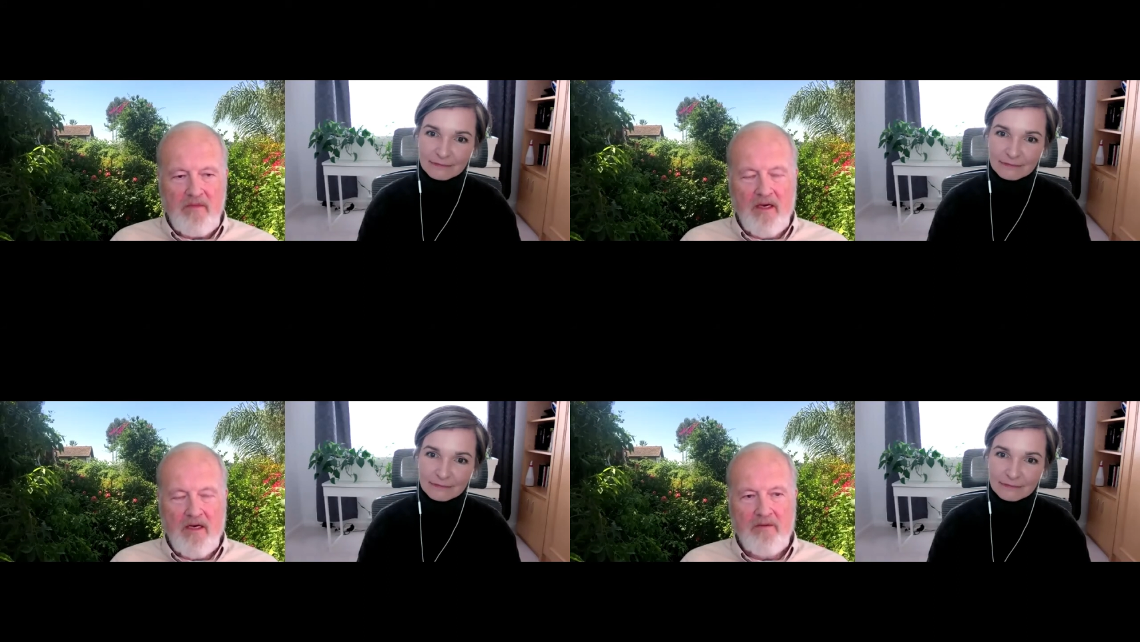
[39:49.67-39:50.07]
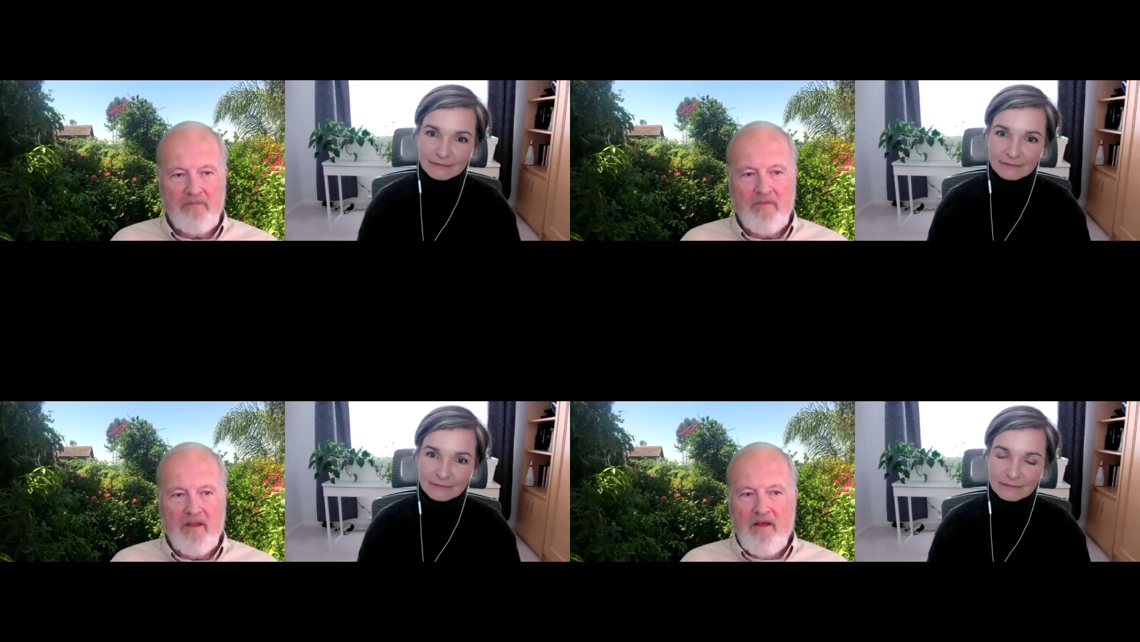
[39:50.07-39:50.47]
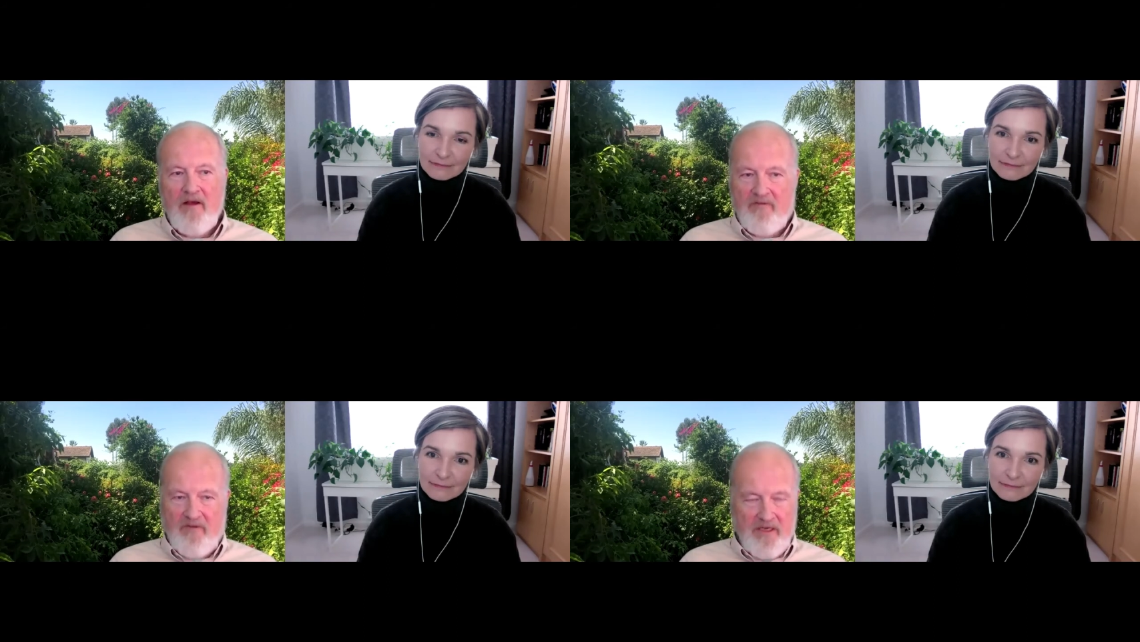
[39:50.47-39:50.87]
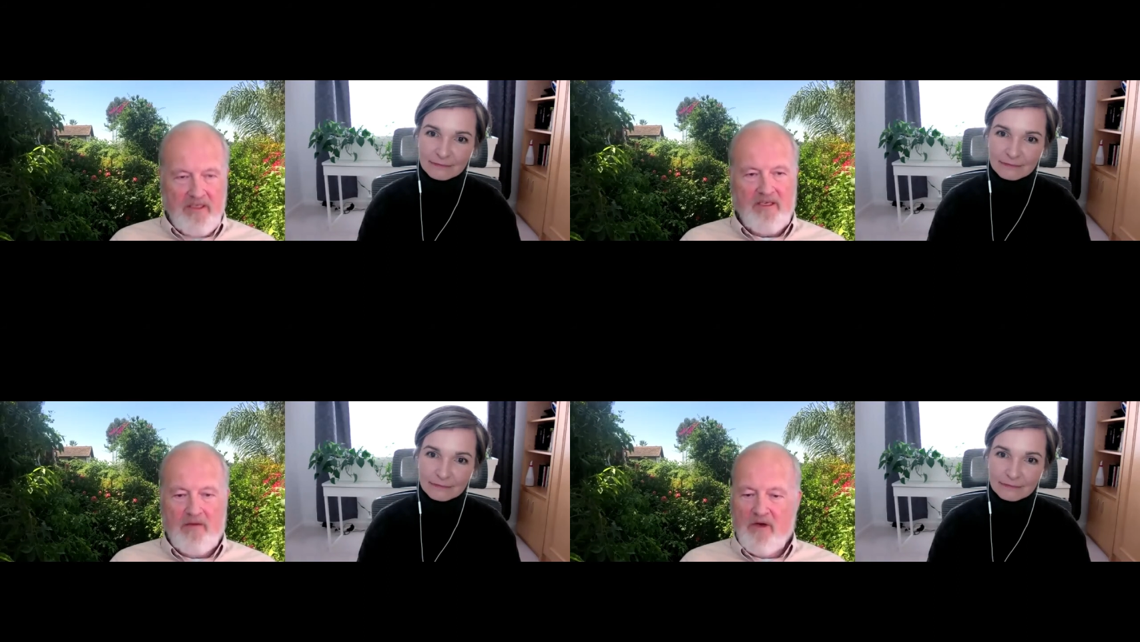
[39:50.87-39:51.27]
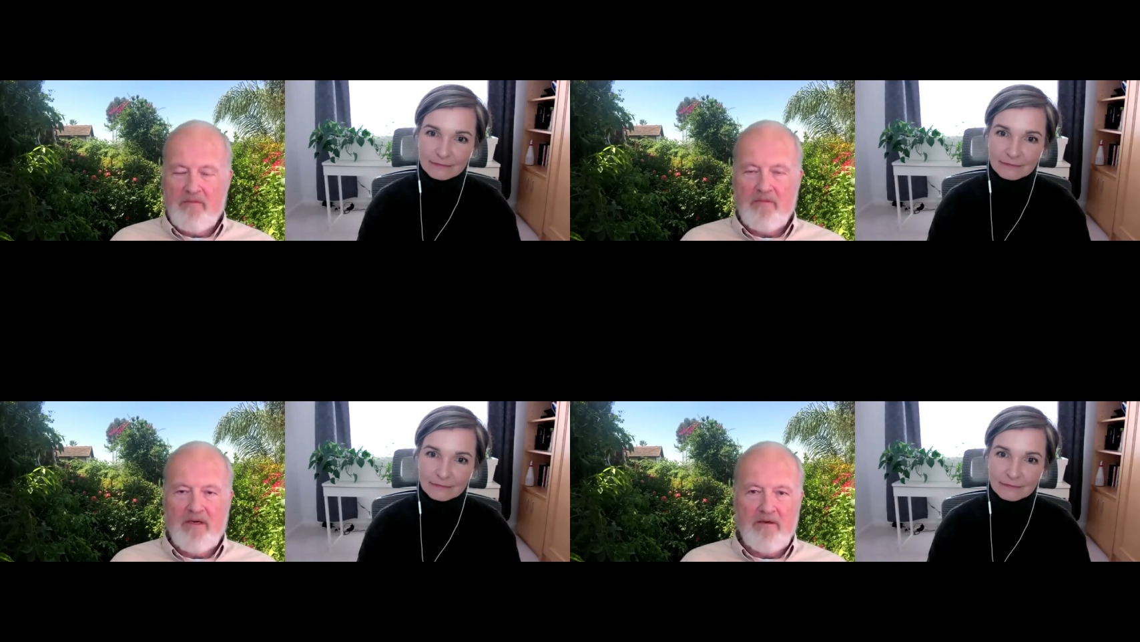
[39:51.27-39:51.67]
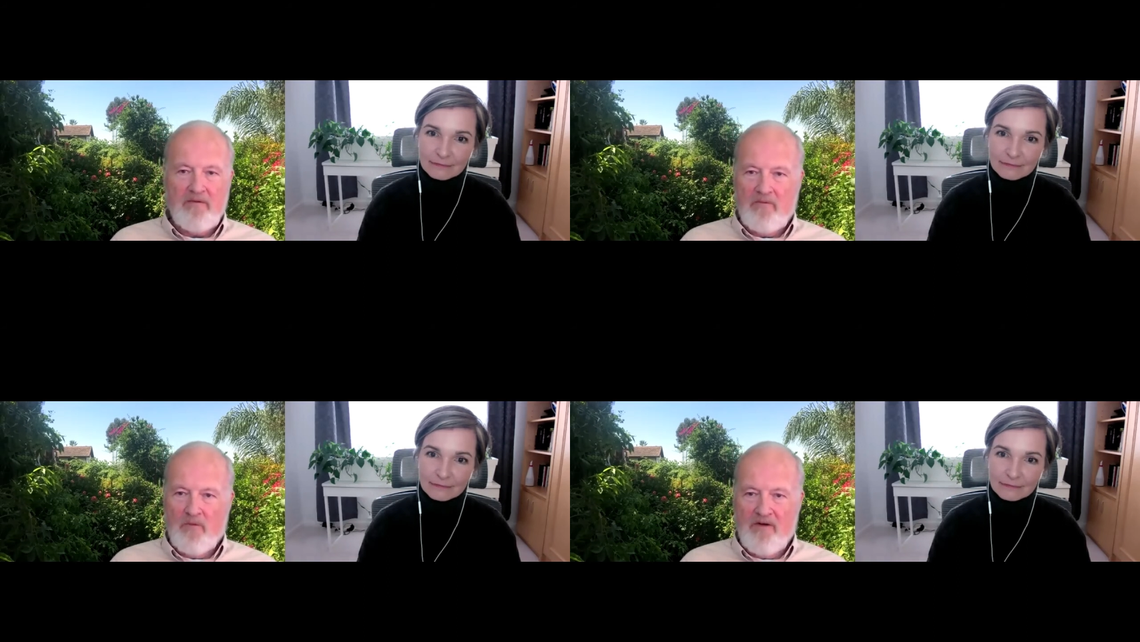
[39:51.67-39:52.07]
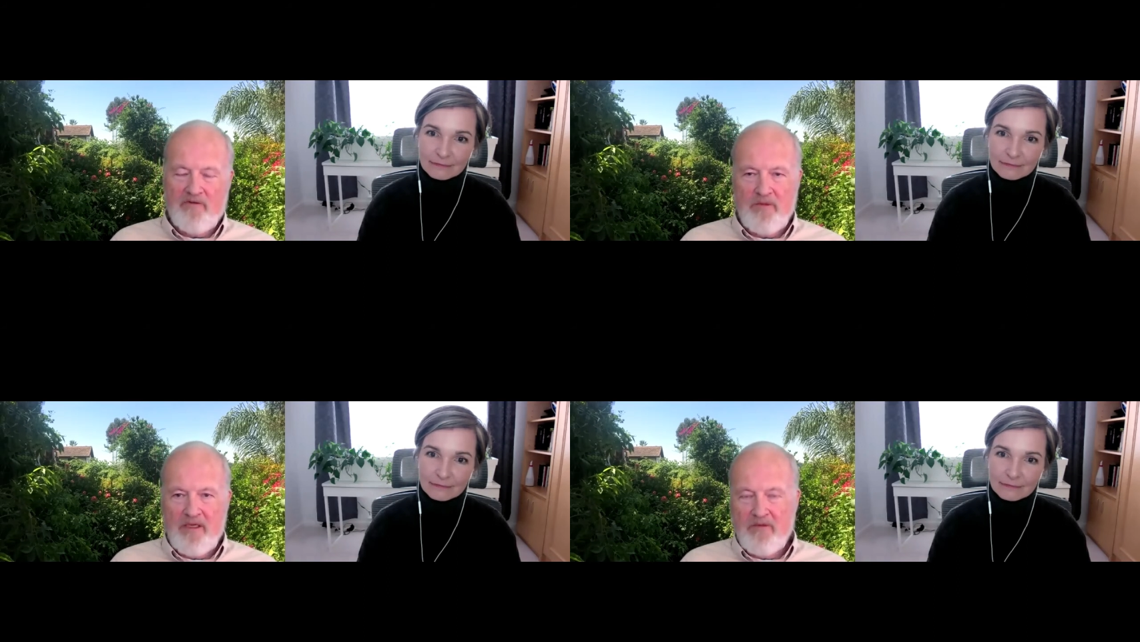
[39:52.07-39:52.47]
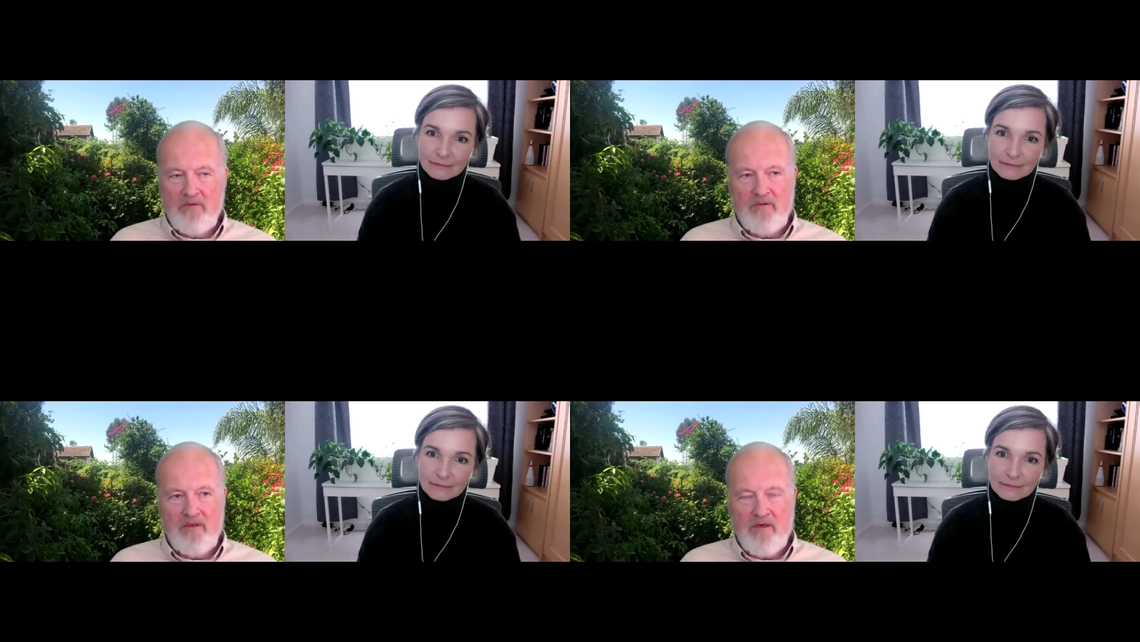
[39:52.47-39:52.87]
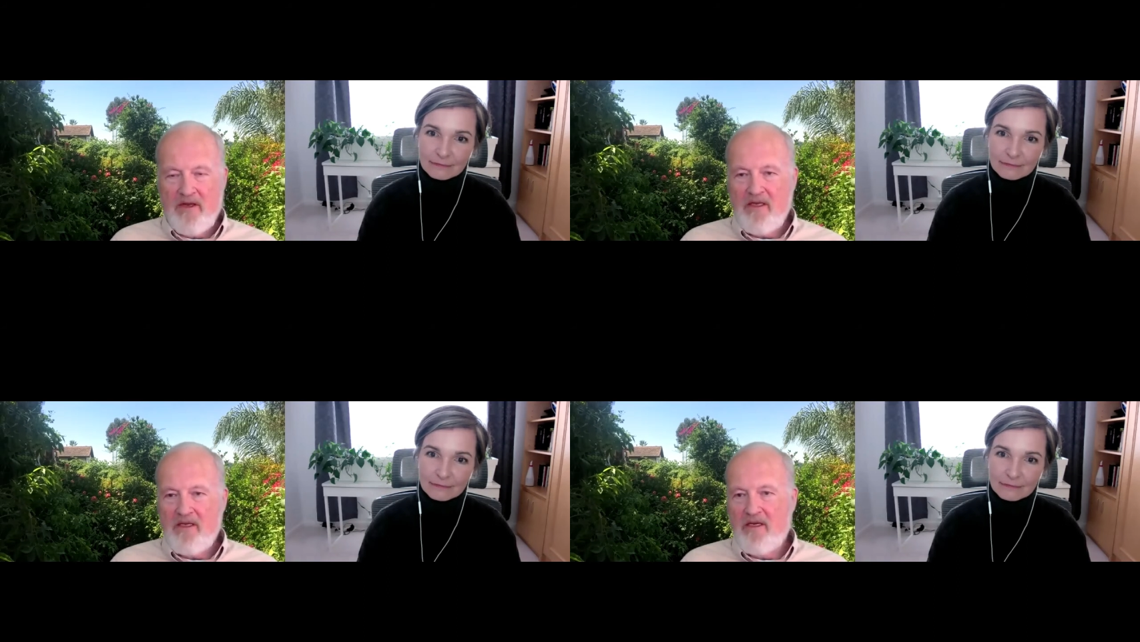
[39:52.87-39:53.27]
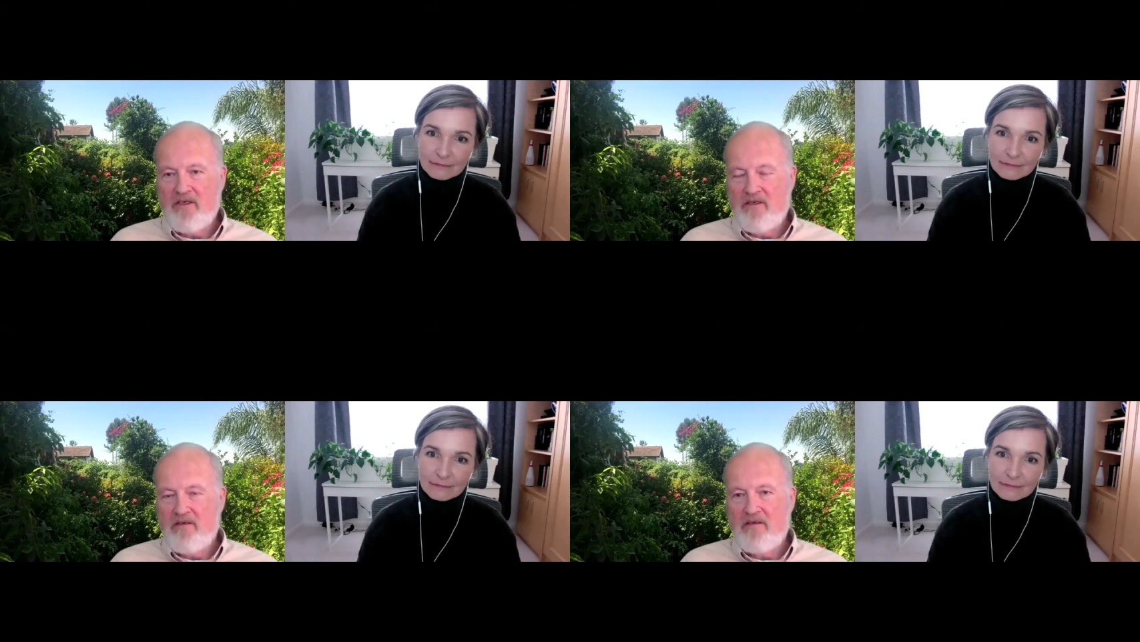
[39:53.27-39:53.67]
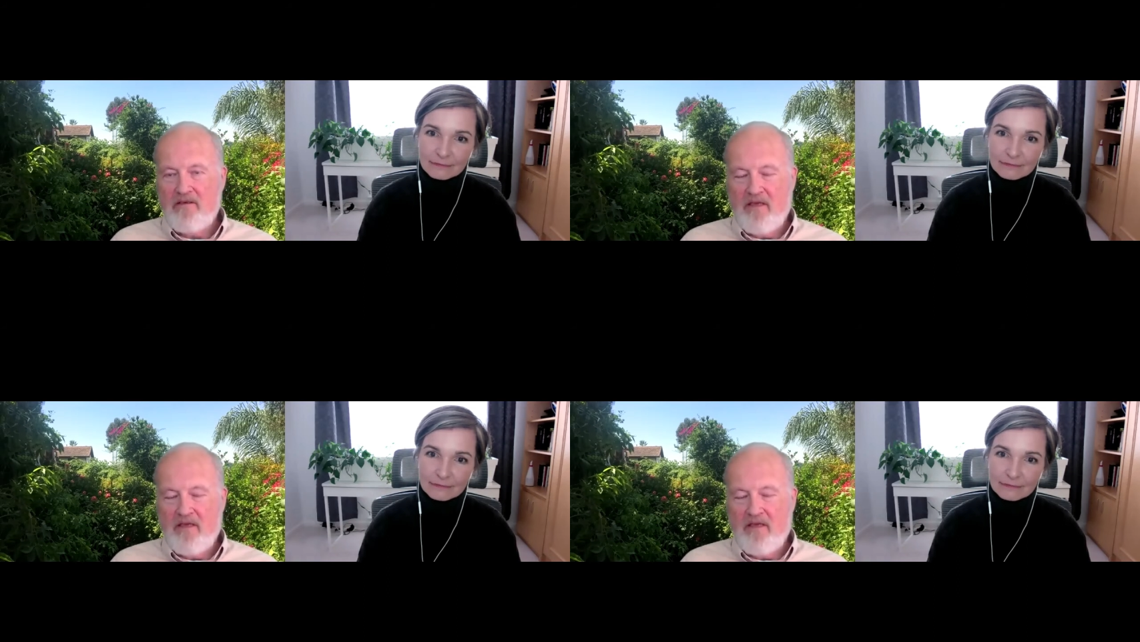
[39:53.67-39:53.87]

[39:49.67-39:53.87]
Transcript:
Speaker 1: Um, funded somewhat by wonderful people with great connections.